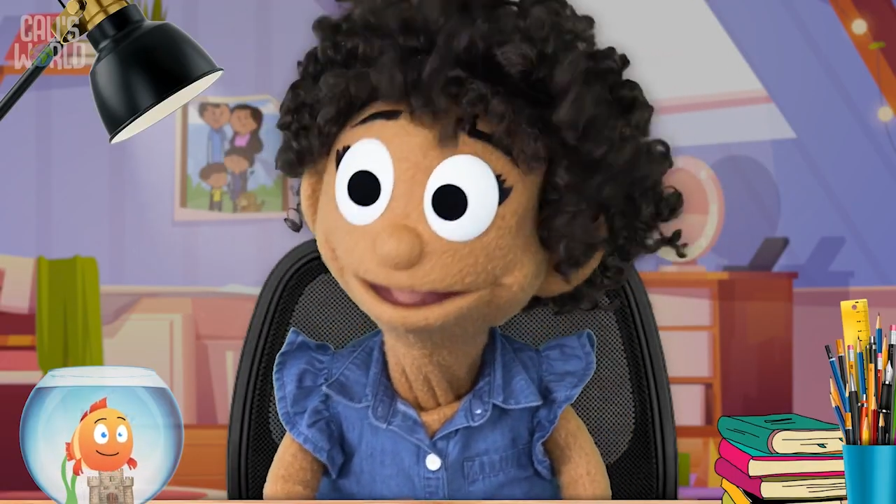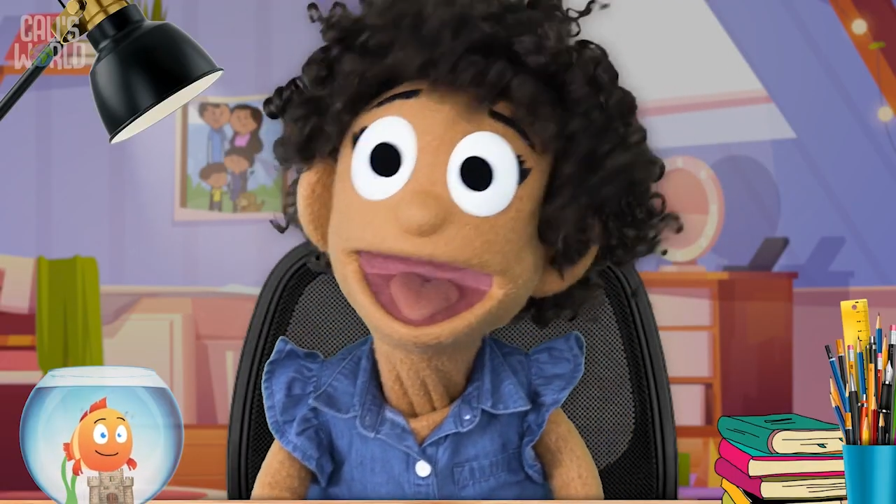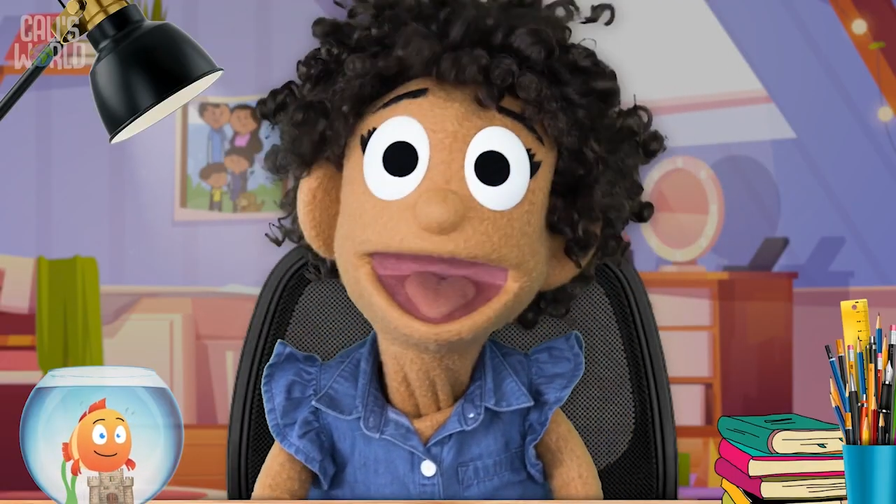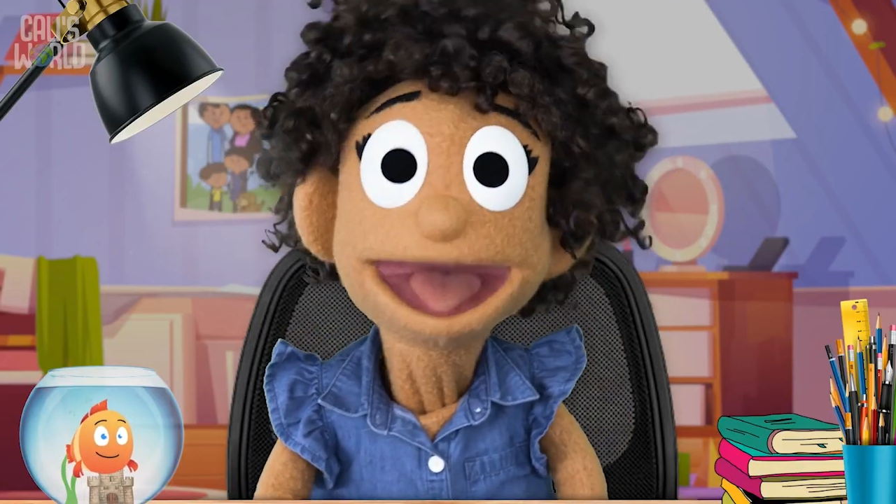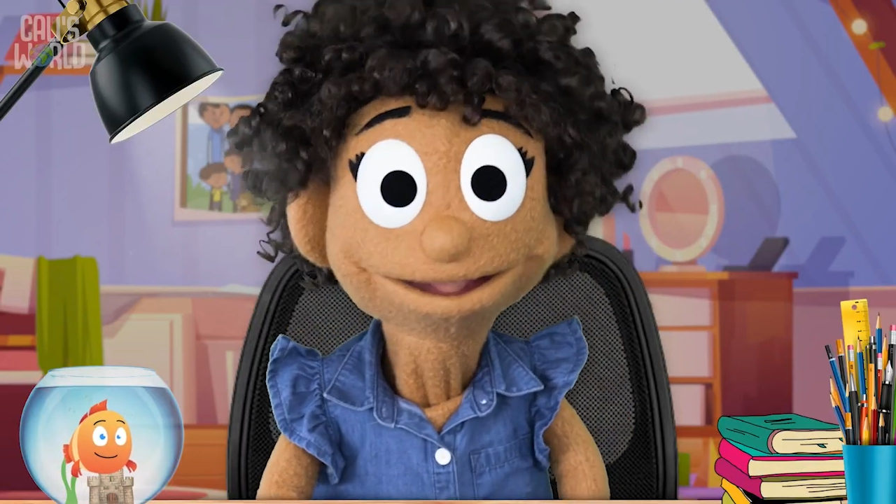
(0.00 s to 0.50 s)
how
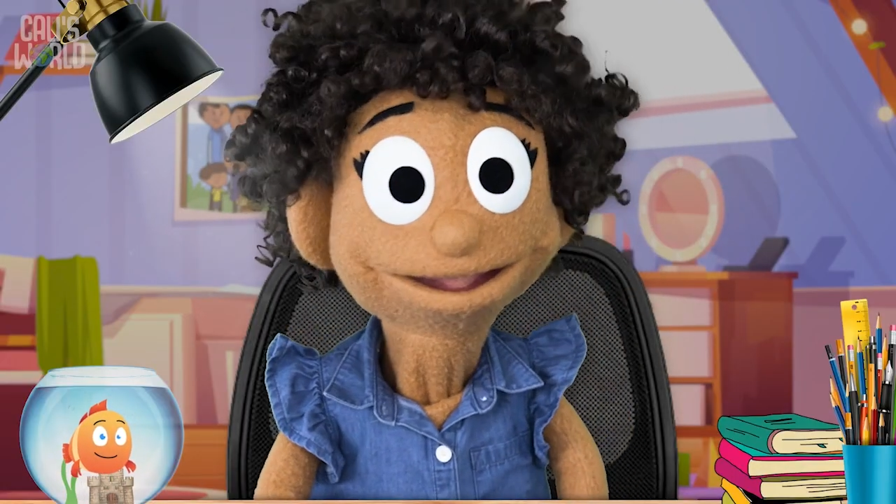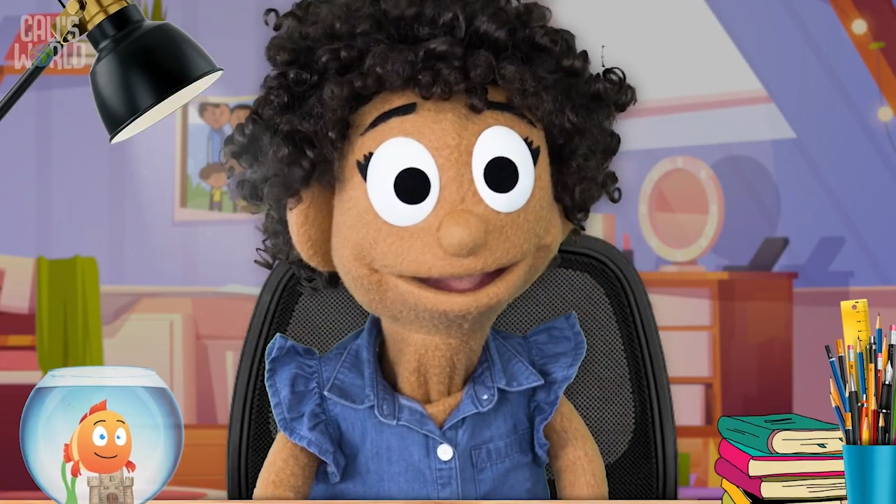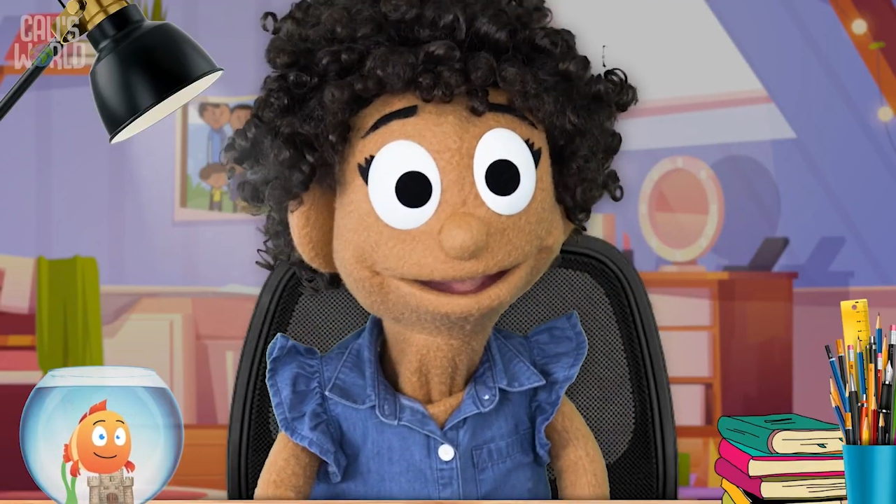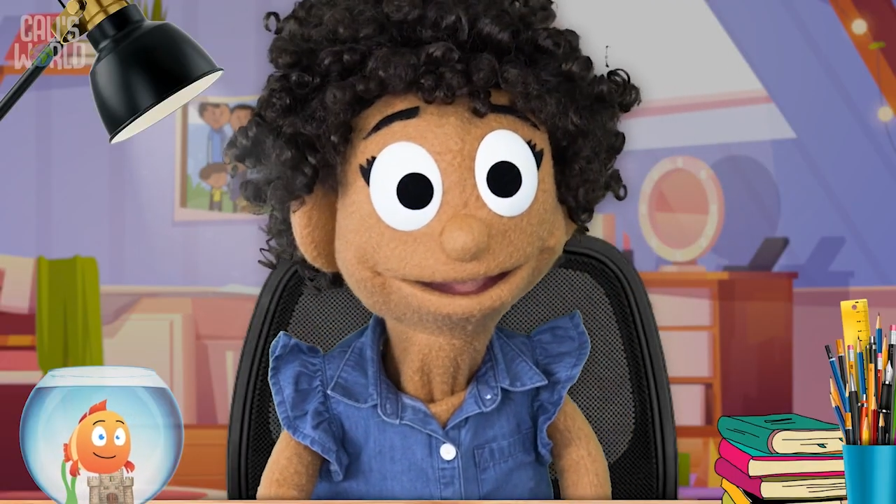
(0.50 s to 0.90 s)
I'm feeling